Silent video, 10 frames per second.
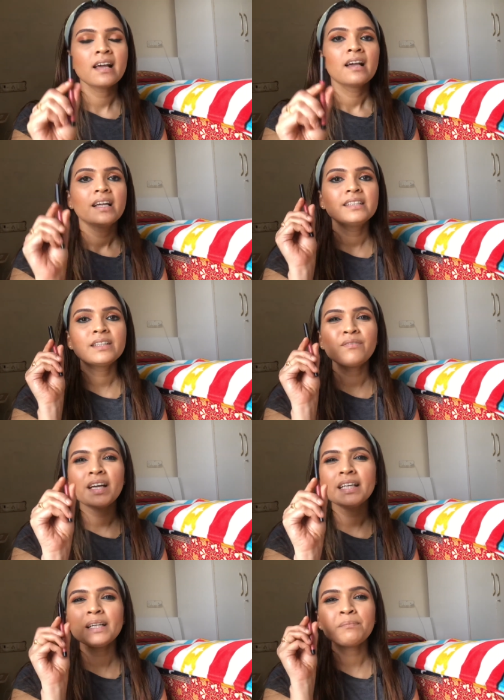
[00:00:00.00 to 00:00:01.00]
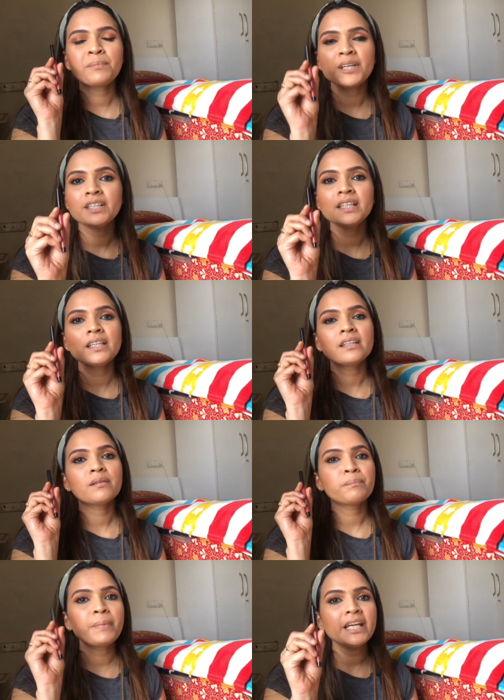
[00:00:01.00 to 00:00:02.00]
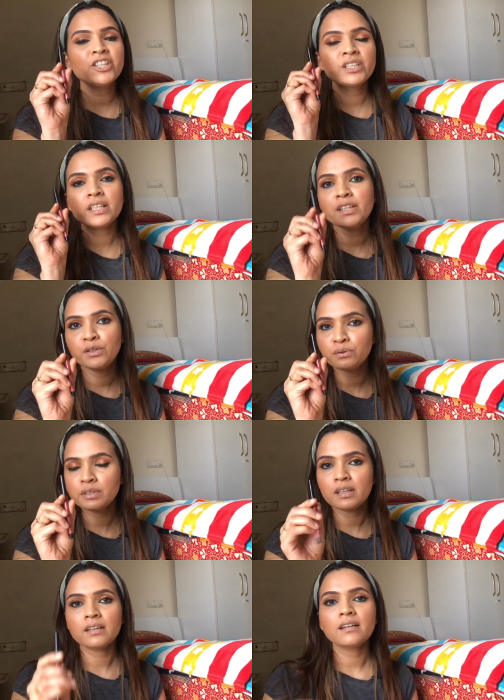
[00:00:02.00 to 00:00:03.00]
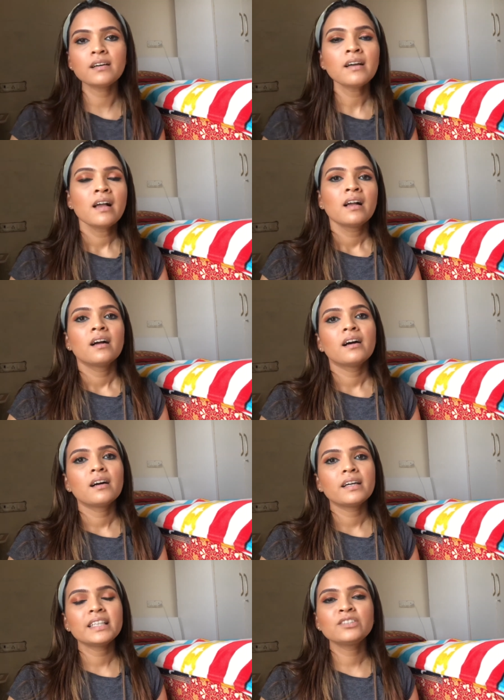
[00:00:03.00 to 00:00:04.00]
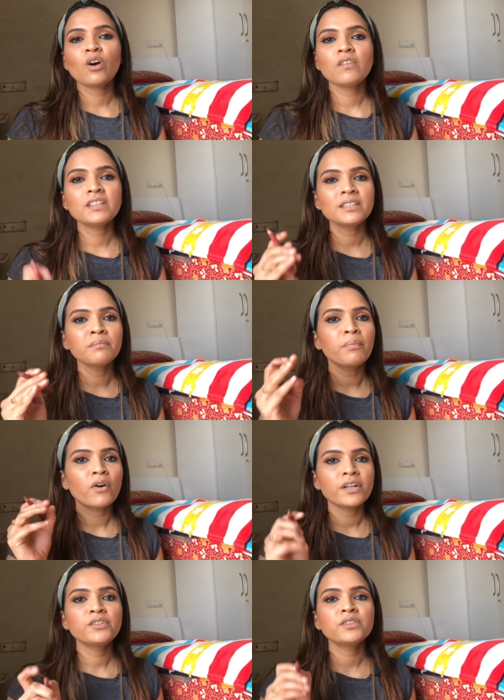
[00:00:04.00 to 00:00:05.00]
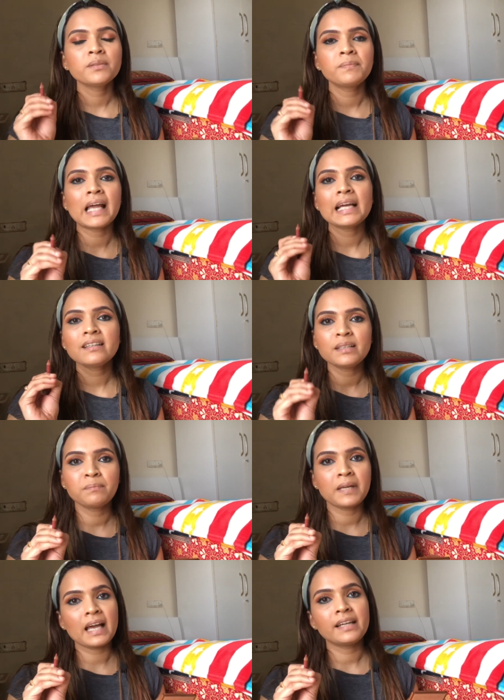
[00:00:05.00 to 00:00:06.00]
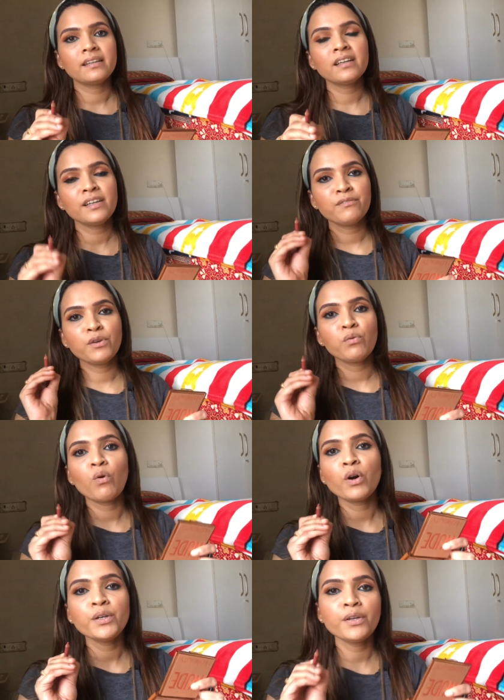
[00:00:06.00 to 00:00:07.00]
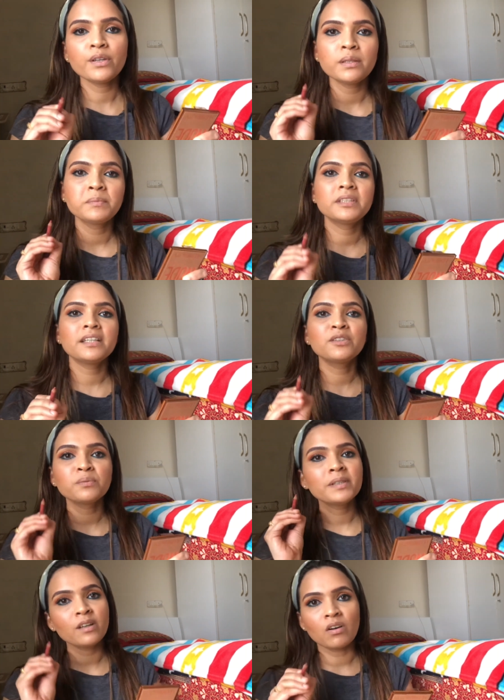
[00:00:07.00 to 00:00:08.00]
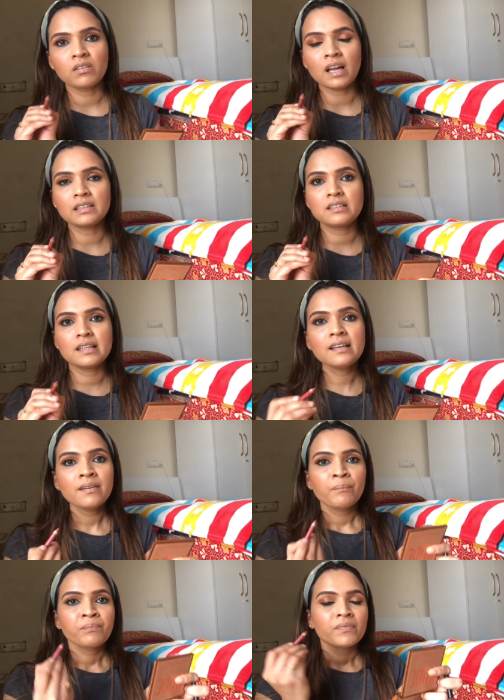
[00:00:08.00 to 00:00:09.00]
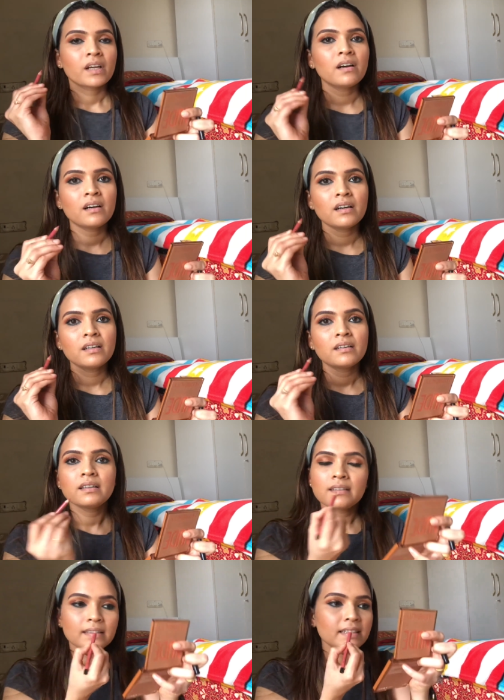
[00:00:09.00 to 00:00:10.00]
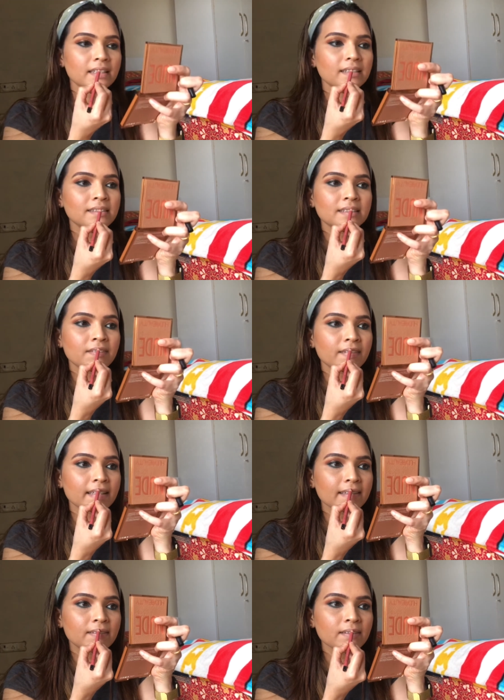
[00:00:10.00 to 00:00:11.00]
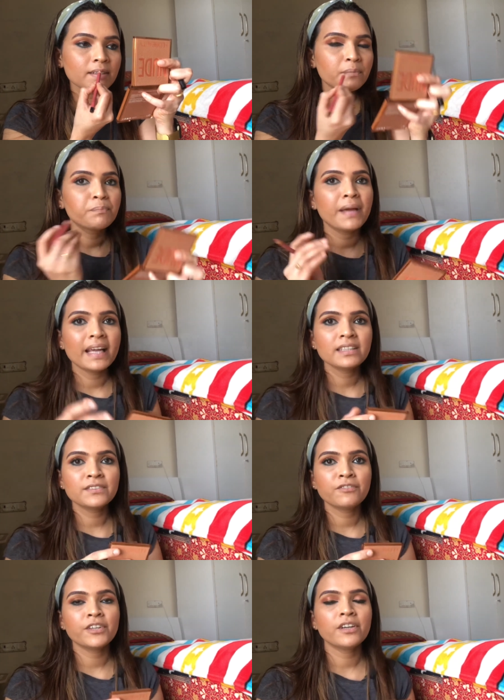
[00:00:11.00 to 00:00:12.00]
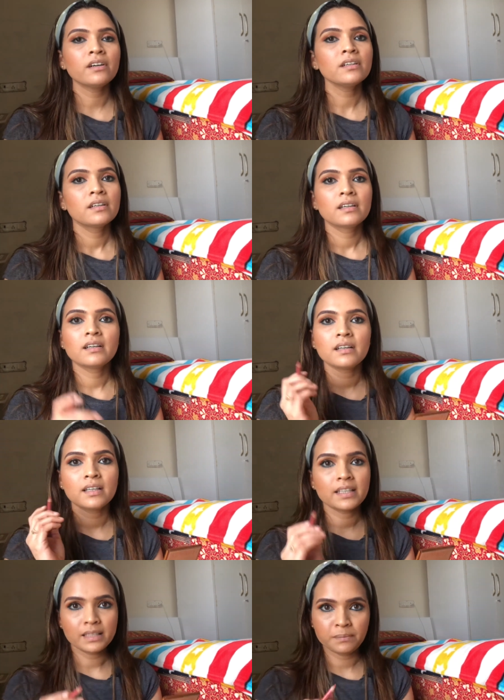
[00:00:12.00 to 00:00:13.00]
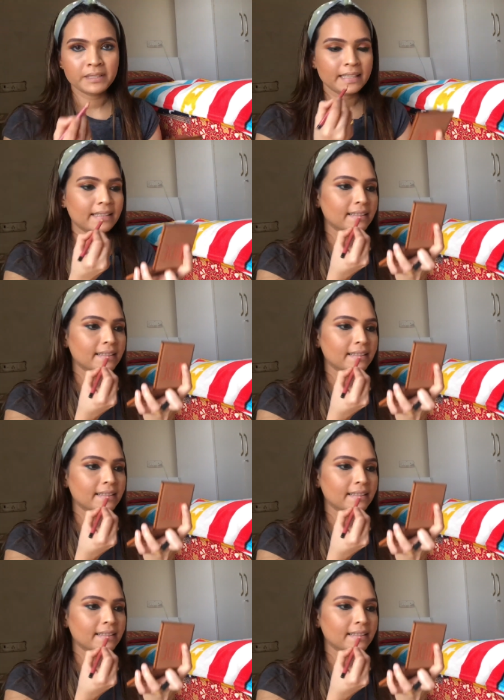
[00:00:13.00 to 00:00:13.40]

It's a very pretty peachy nude color. Uh, it's always important to apply a lip liner if you want your lipstick to be long lasting. Uh, it is a very good base for your uh, lipstick.